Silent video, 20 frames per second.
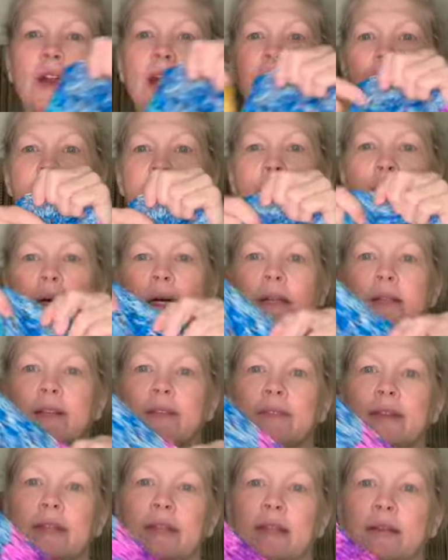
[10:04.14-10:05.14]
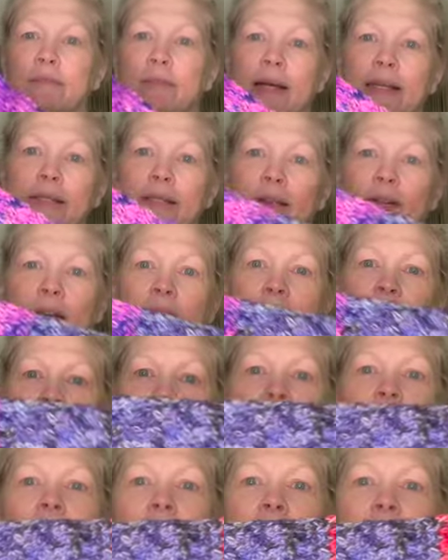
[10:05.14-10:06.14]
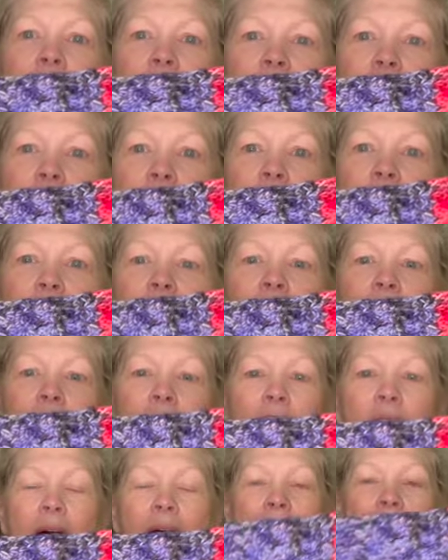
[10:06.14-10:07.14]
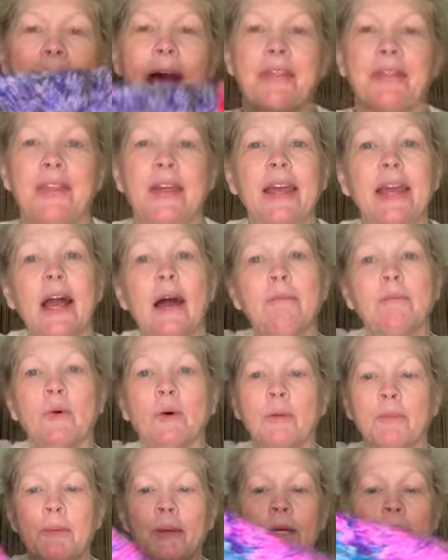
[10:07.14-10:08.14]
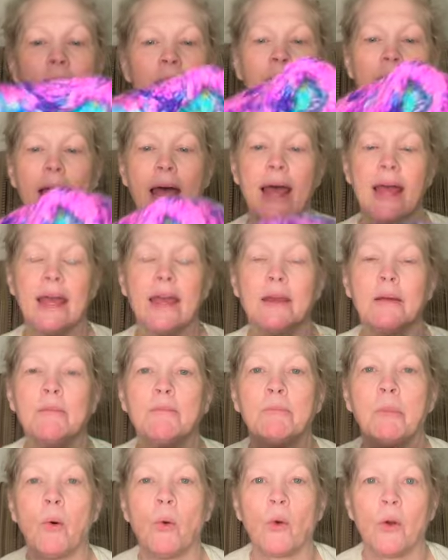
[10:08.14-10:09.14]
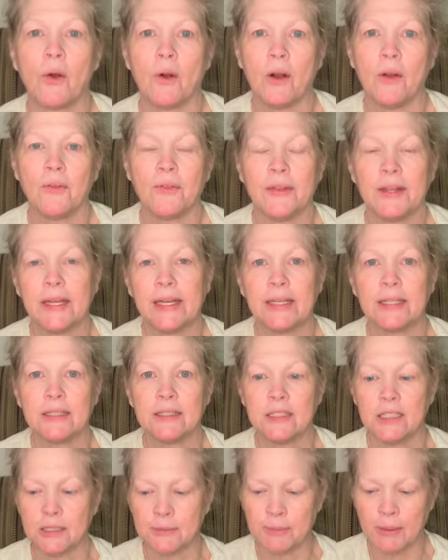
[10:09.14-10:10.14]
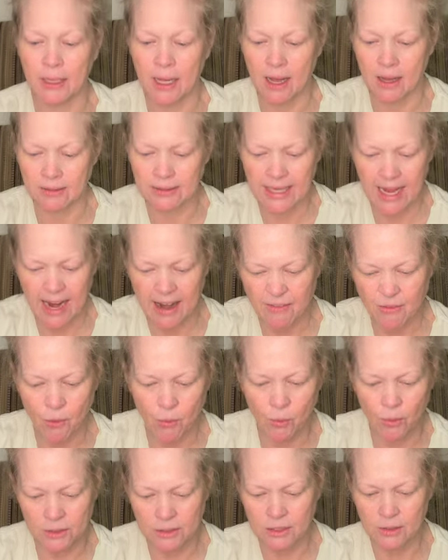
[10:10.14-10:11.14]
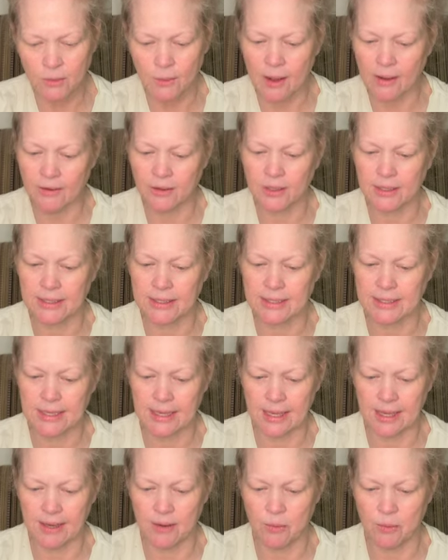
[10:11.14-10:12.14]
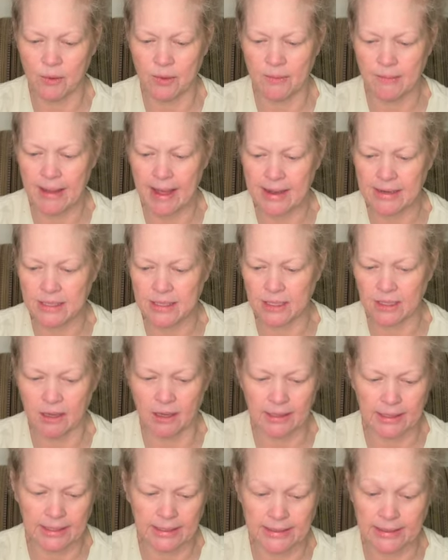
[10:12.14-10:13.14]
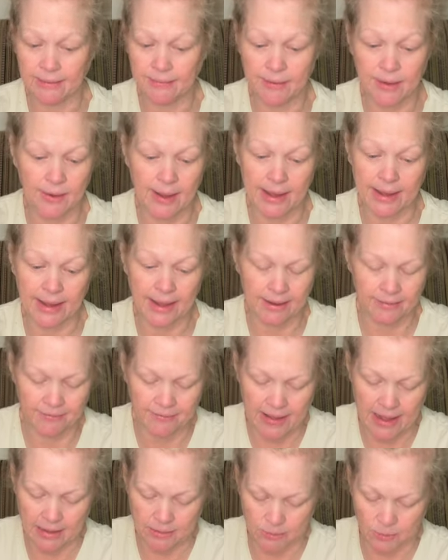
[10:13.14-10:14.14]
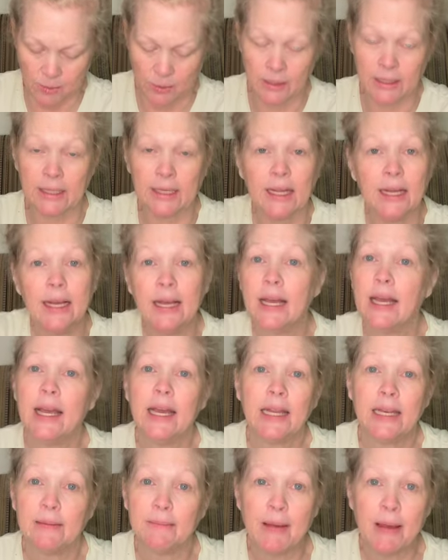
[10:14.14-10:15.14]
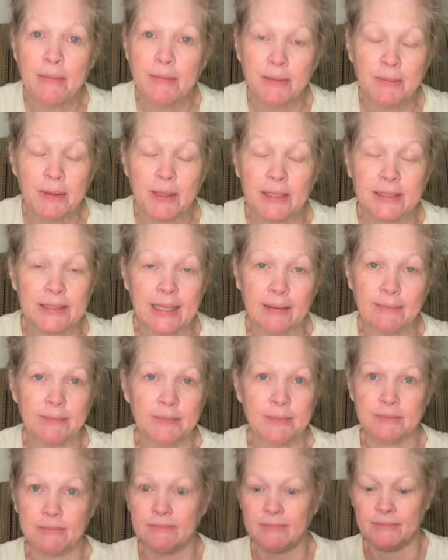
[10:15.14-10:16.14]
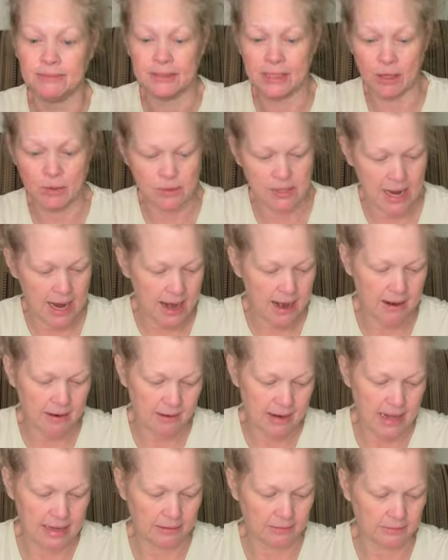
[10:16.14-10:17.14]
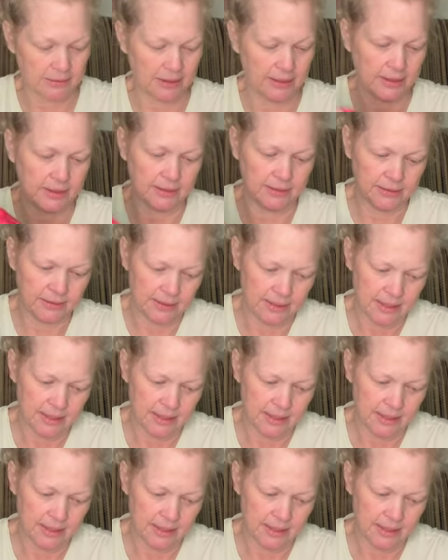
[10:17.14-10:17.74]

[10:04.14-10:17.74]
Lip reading: every month based on a different daisy. I think I'm going to put a border on this just because every once in a while you can see where the magic knot is, even though I can't find one. And it may be because I'm so tired, I don't know.